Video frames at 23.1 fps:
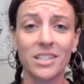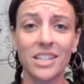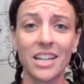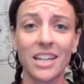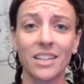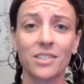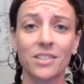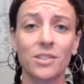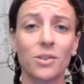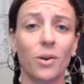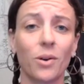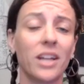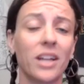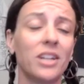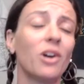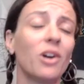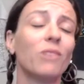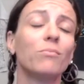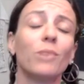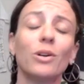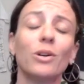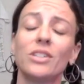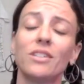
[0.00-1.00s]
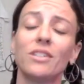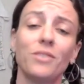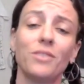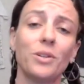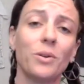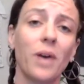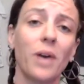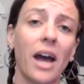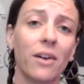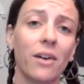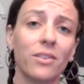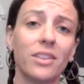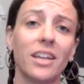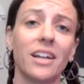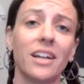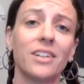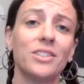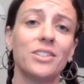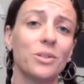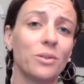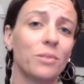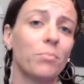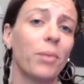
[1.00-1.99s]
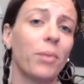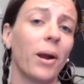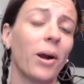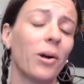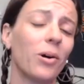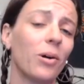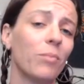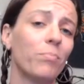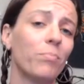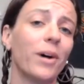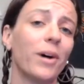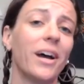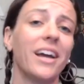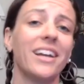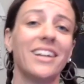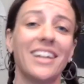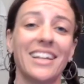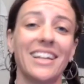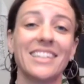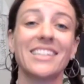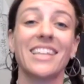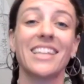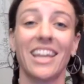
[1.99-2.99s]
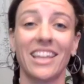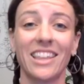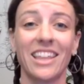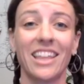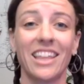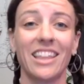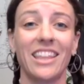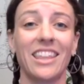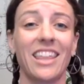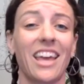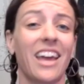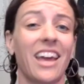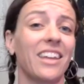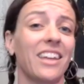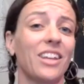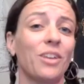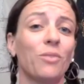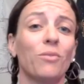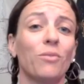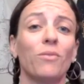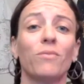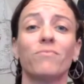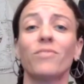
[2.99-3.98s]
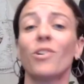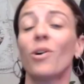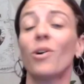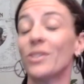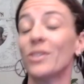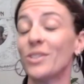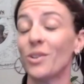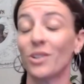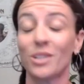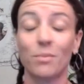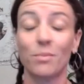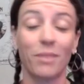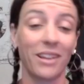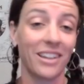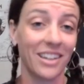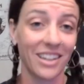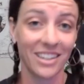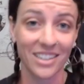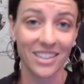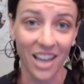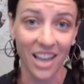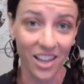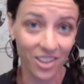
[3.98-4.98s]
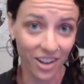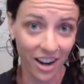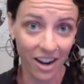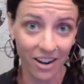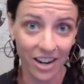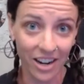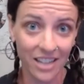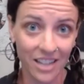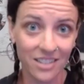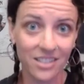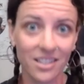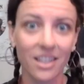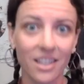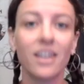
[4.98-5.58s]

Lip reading: So I know most of you out there do apparel, but it's likely that you also expanded into other areas.